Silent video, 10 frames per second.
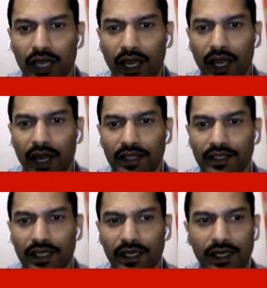And a
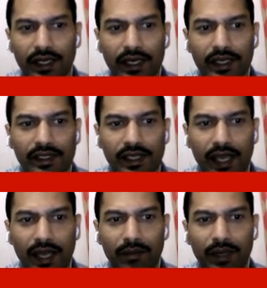general case
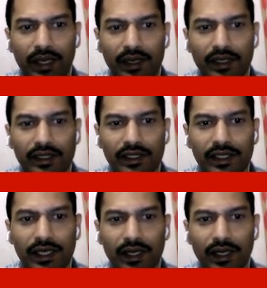can be
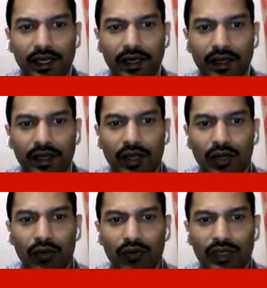considered in
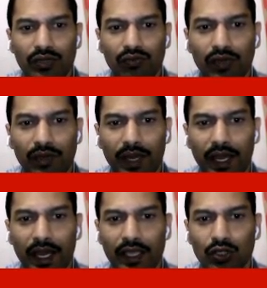which we may
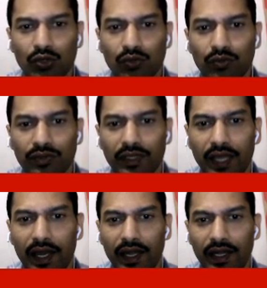assume
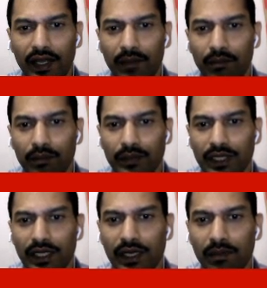that a
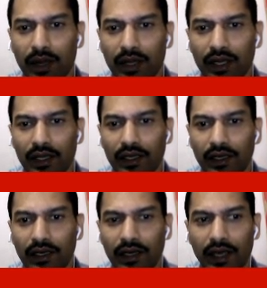single particle
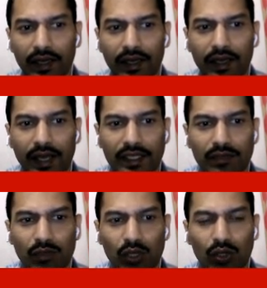like a gas
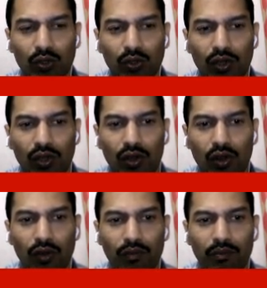molecule
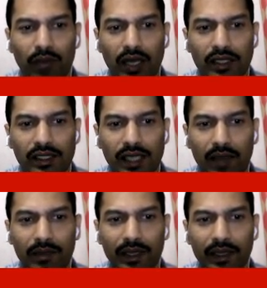of mass
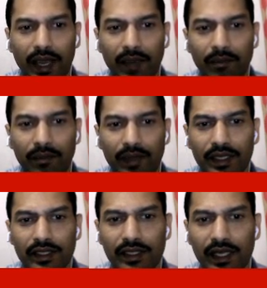having m
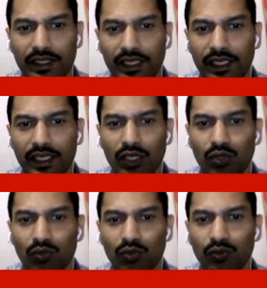is restricted to
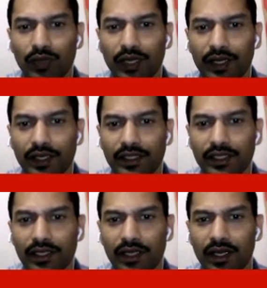move in a region